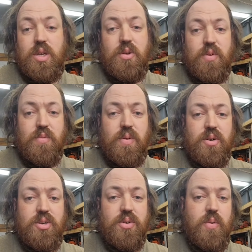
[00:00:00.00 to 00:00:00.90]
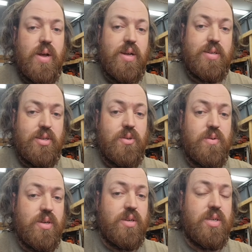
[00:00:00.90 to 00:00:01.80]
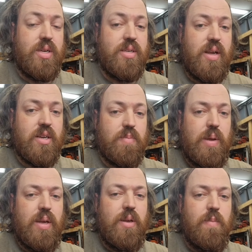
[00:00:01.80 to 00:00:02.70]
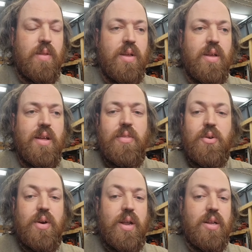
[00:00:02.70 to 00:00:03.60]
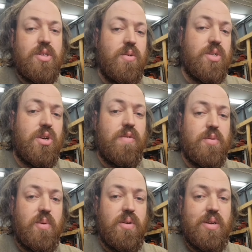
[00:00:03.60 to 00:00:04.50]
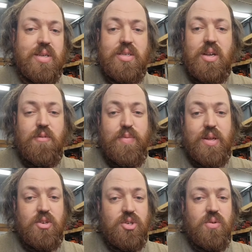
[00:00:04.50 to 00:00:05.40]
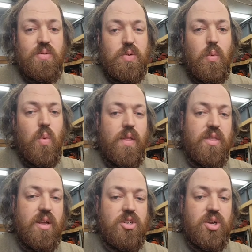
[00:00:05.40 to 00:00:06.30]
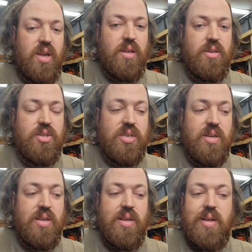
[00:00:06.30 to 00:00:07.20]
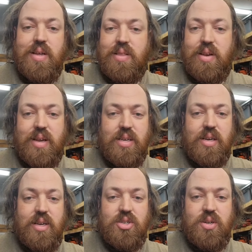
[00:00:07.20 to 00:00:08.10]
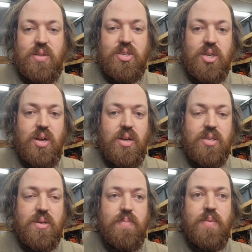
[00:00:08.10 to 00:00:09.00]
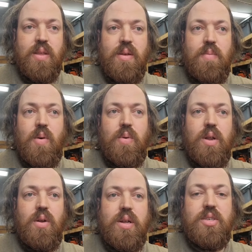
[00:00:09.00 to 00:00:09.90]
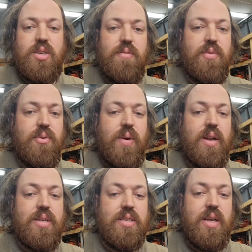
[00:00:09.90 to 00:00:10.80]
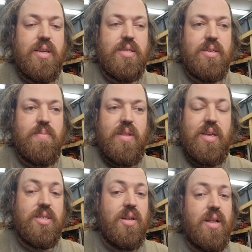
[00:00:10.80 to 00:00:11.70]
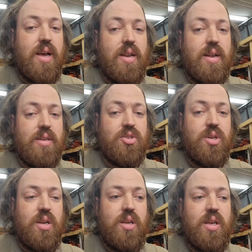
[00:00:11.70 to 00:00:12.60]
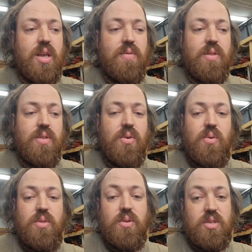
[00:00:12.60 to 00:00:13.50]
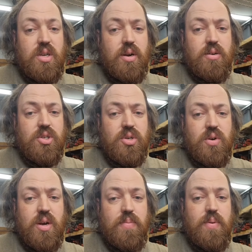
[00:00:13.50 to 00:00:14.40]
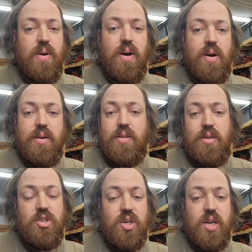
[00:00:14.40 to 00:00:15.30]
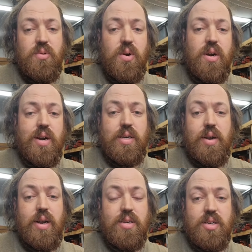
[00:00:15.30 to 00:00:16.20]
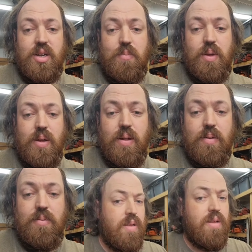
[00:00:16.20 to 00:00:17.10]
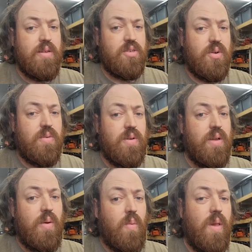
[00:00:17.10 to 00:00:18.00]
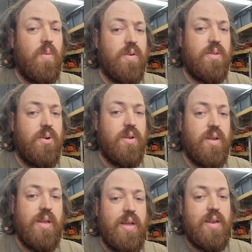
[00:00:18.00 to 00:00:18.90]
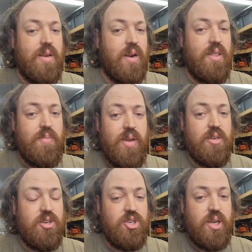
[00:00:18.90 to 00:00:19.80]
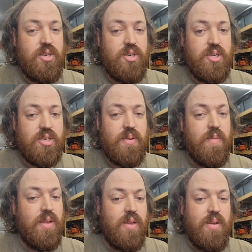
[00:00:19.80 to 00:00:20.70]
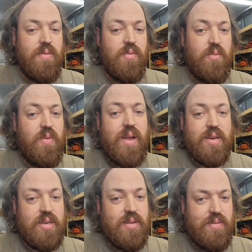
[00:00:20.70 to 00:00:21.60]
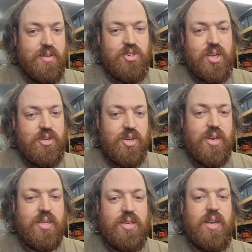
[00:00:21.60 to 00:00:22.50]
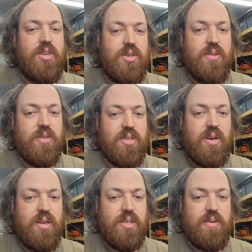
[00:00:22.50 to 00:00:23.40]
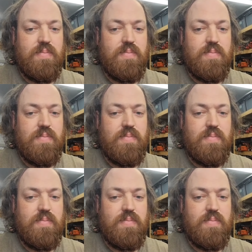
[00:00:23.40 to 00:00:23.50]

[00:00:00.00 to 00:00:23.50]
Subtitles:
see it referred to as a 266 XP. There is no service bulletin itself that shows when they changed the designation on the saws. But when you look at stuff through 86, they still had it SG, even though the sticker showed up on the January 1986 IPL. So, well worth noting, none of the major changes reflect the change in designation on the saws.